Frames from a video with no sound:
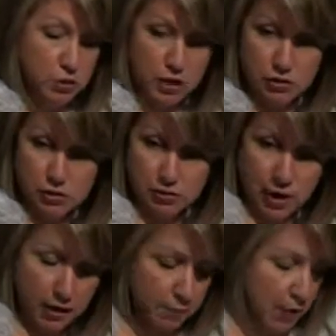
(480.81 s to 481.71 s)

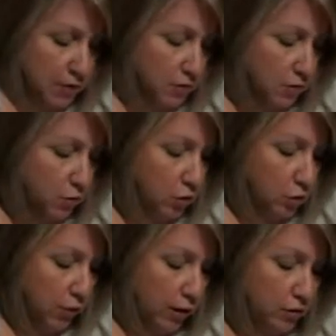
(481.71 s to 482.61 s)
transportation, like a
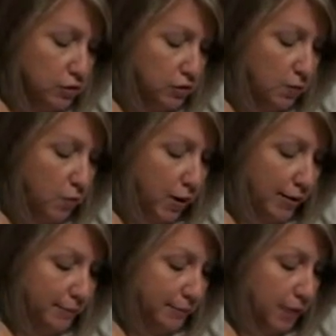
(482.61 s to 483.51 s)
bus or a train or
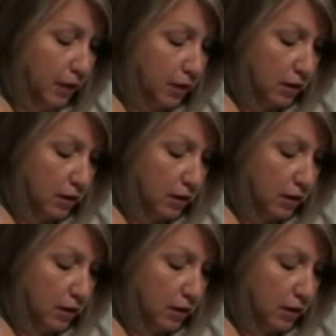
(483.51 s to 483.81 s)
subway.